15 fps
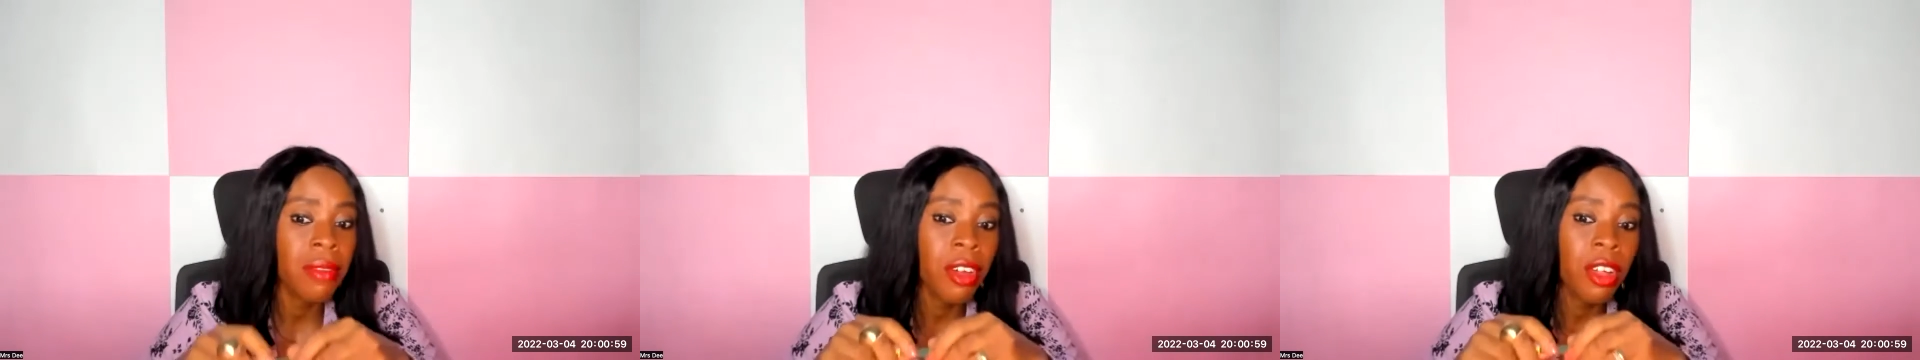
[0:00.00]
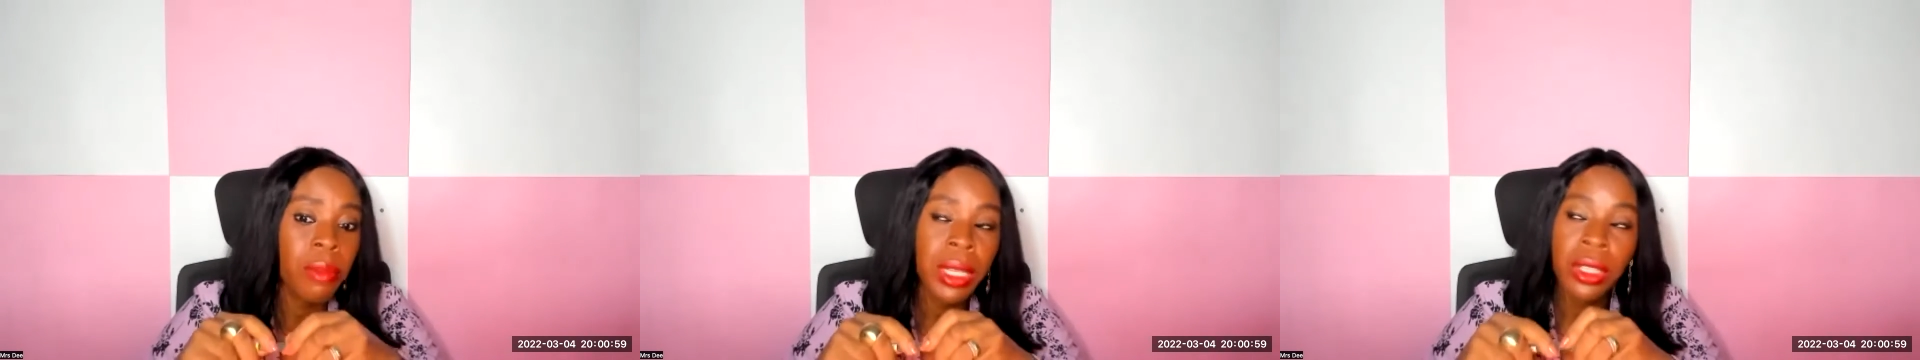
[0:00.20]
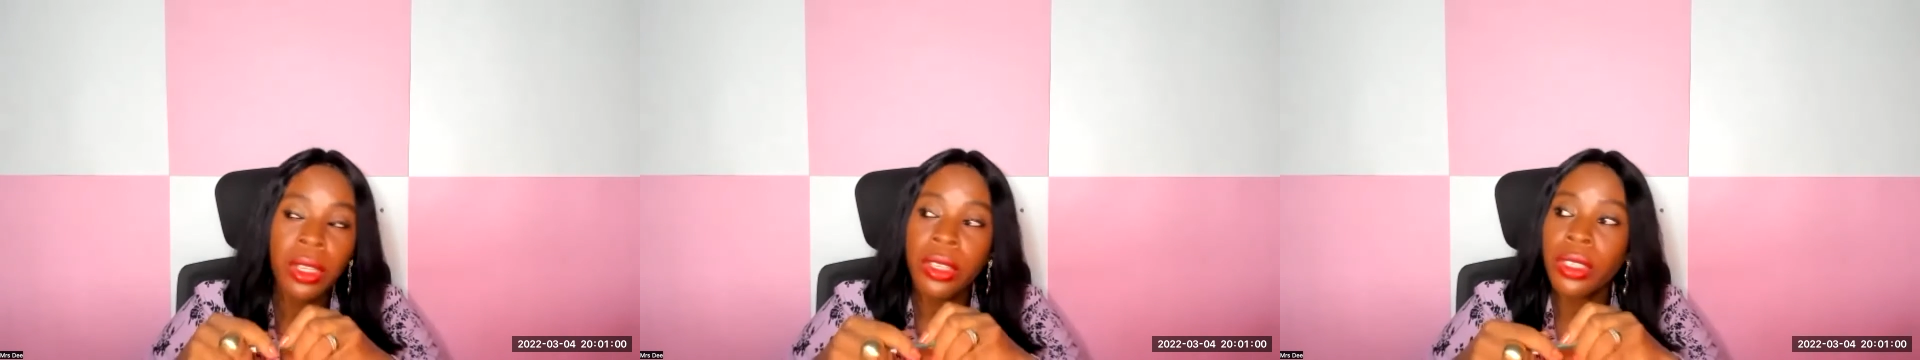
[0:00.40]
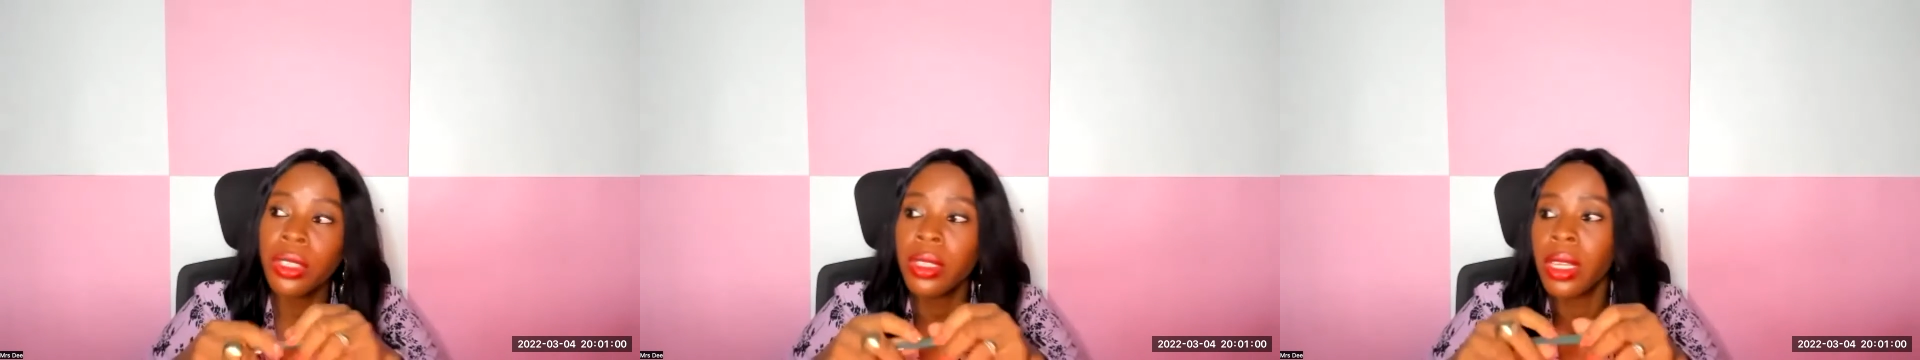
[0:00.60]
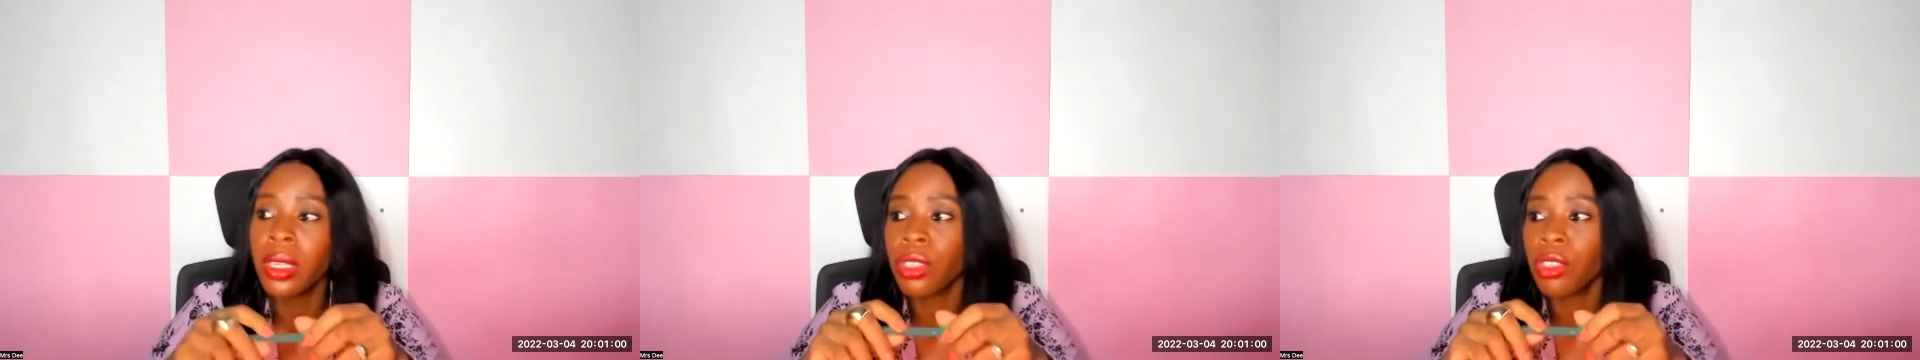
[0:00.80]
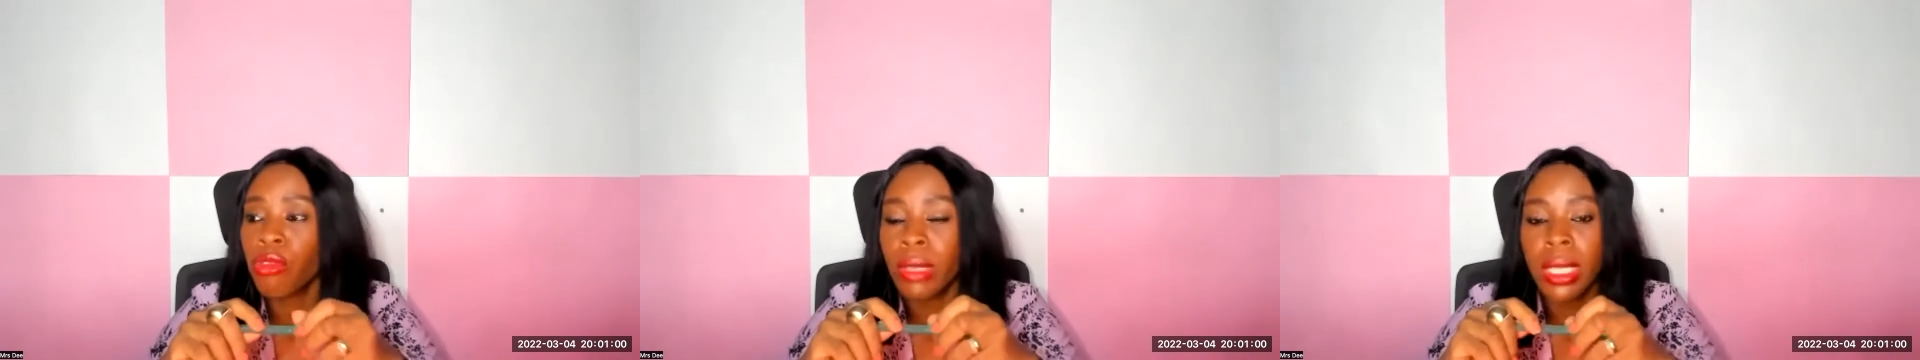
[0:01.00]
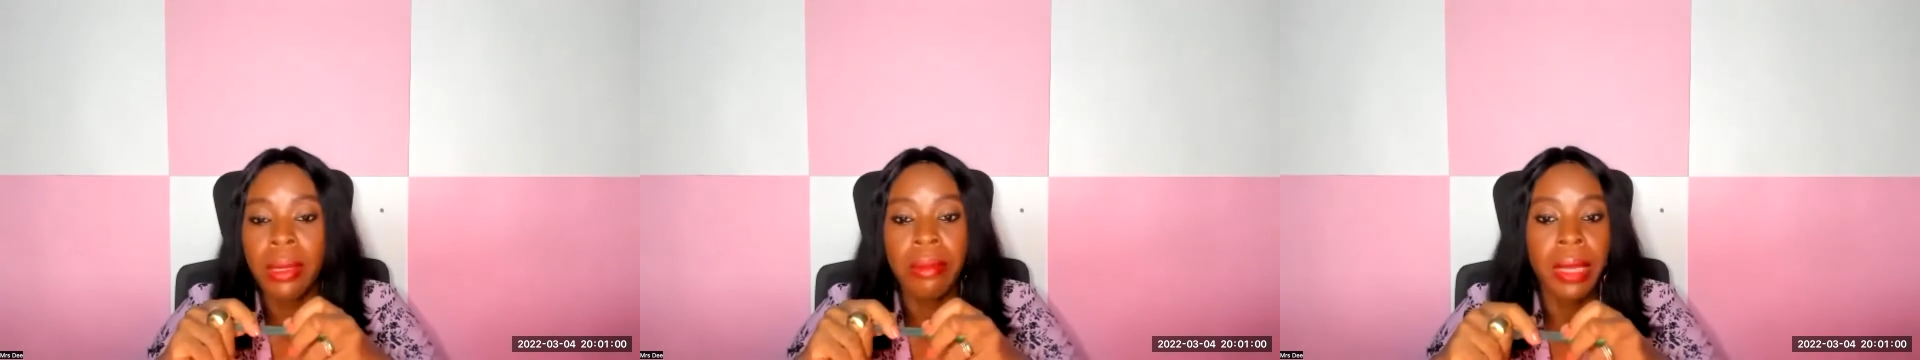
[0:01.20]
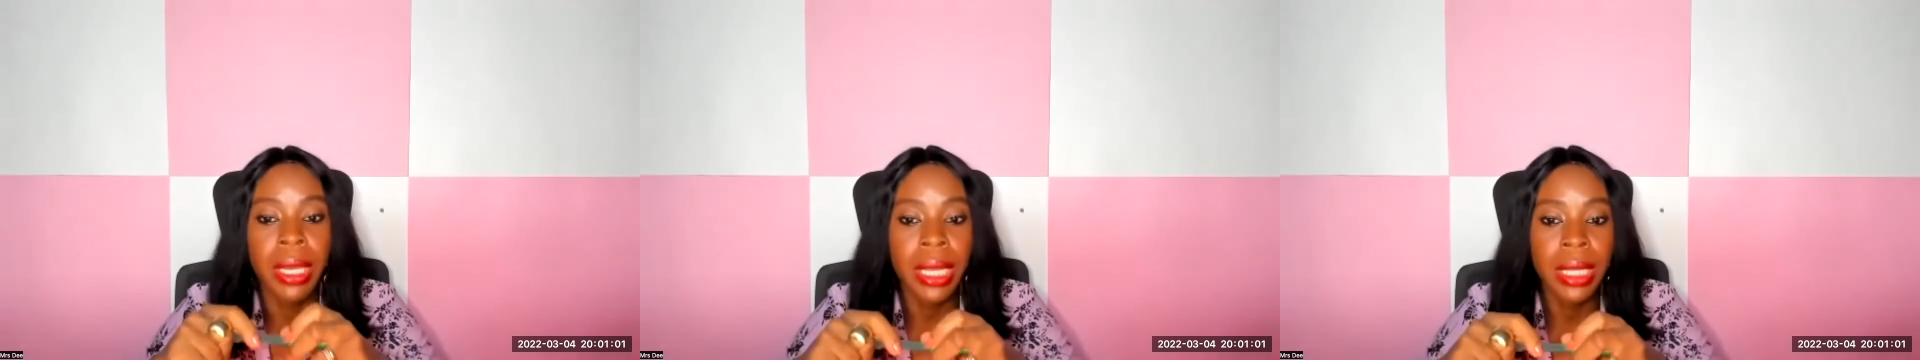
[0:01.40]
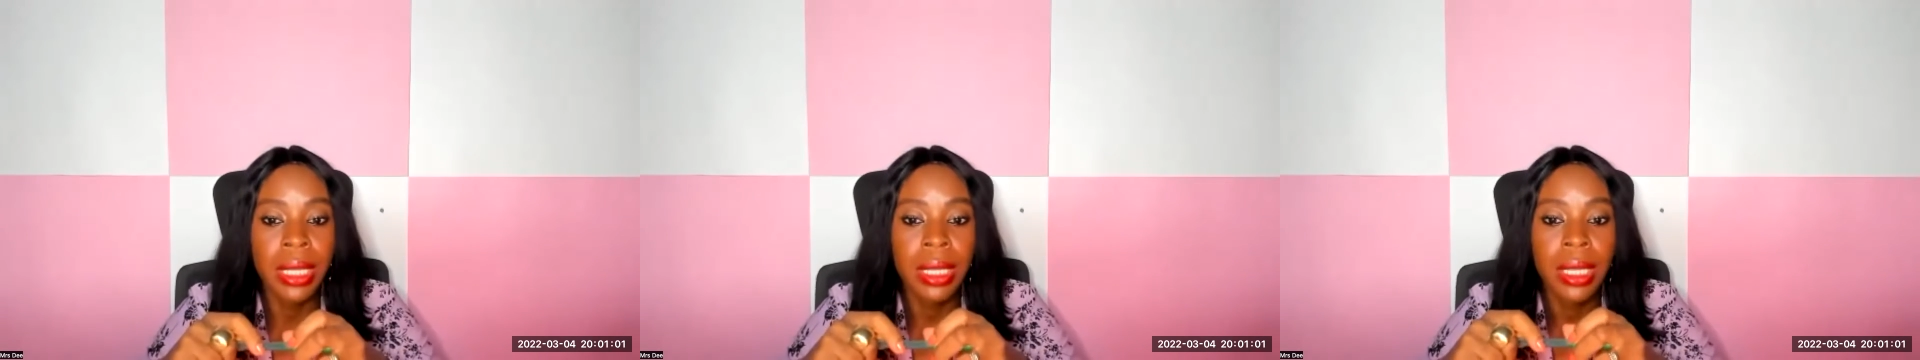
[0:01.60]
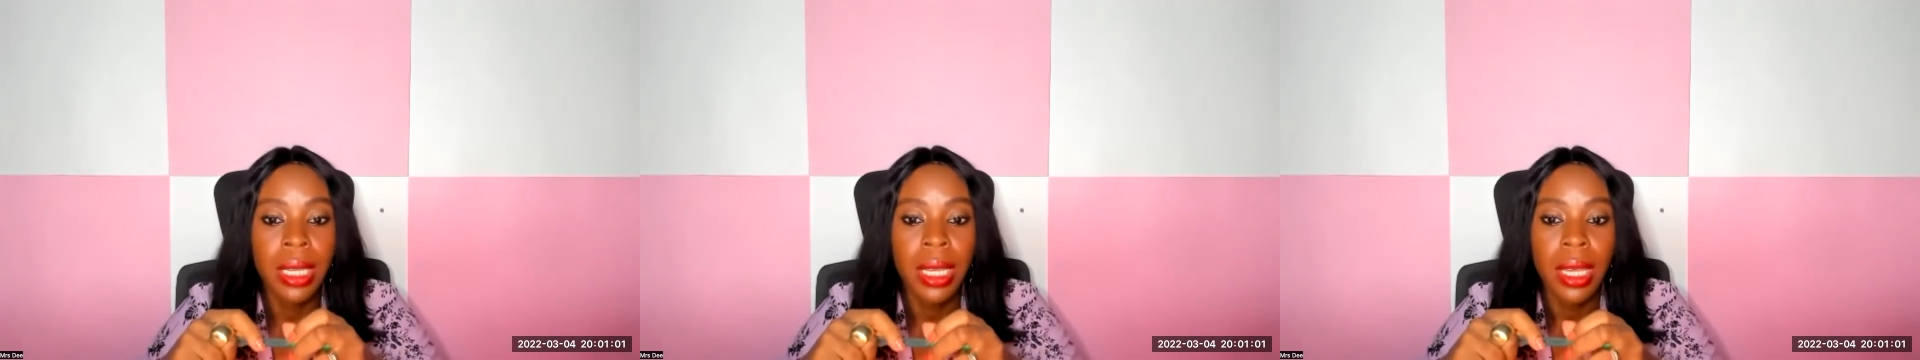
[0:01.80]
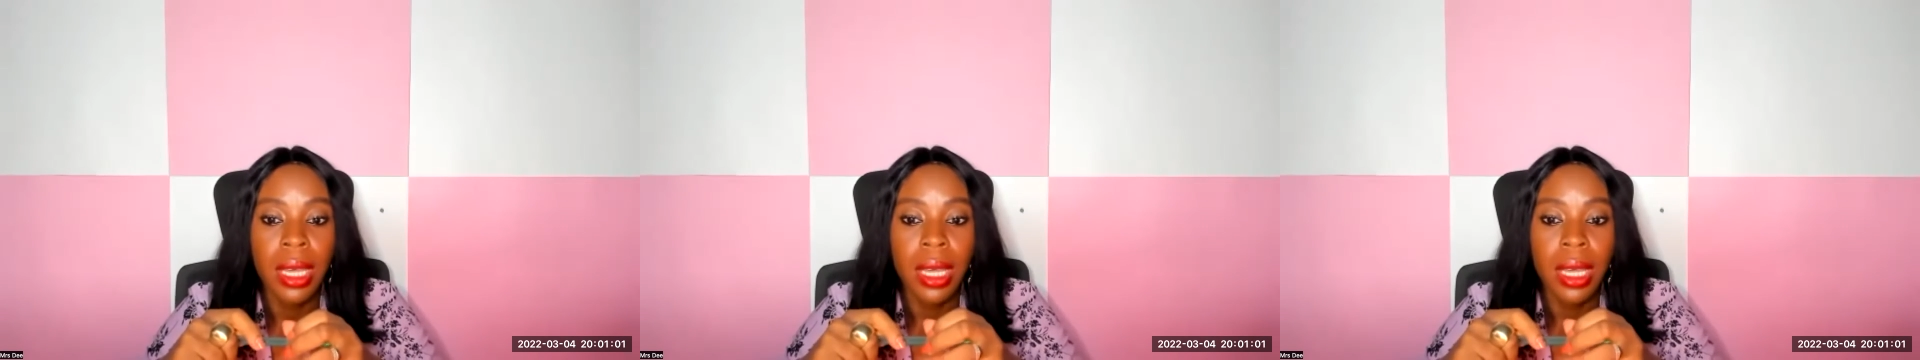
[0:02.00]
environment doesn't necessarily mean